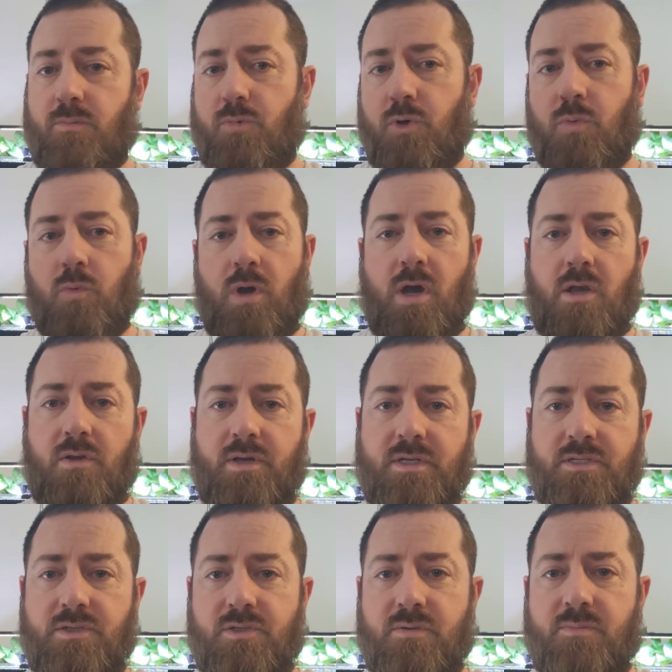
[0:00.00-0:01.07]
put water
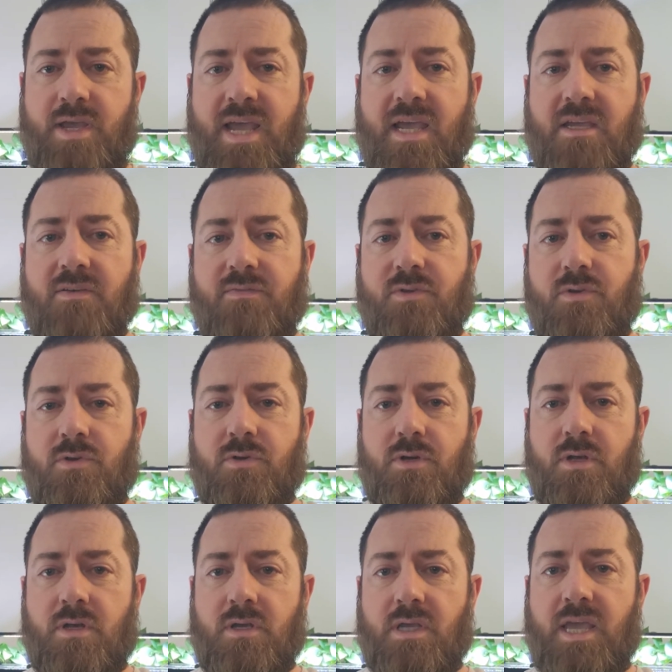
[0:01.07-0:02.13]
into the back of
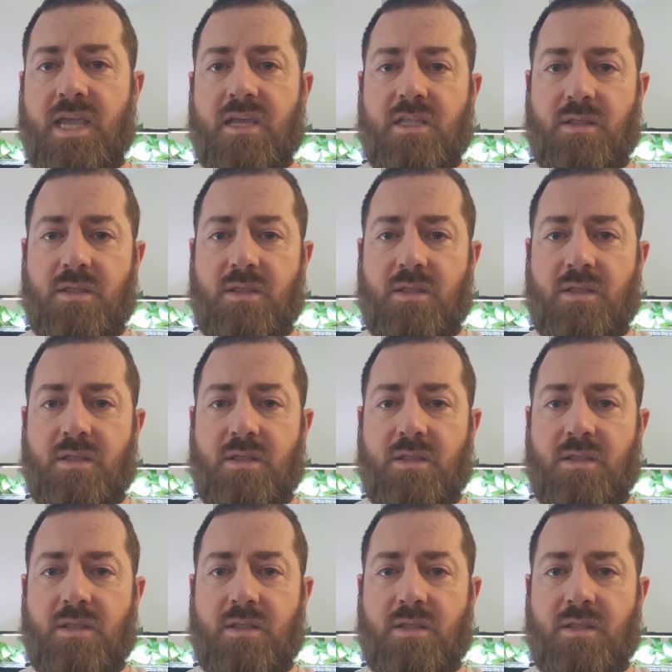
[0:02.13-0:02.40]
your hang